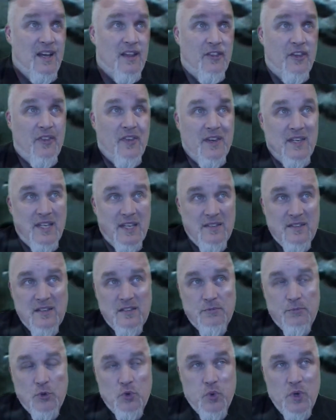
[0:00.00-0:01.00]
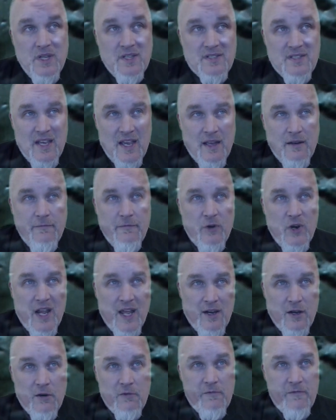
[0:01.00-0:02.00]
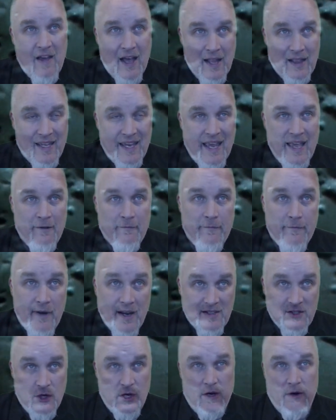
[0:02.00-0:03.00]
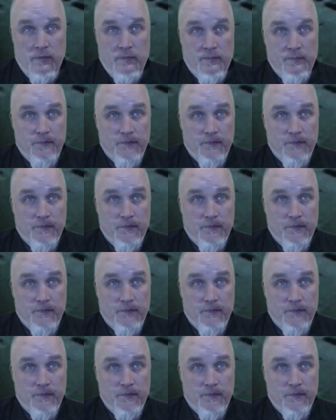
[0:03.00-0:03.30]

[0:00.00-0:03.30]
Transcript: than the distance between San Fernando Valley and Fresno.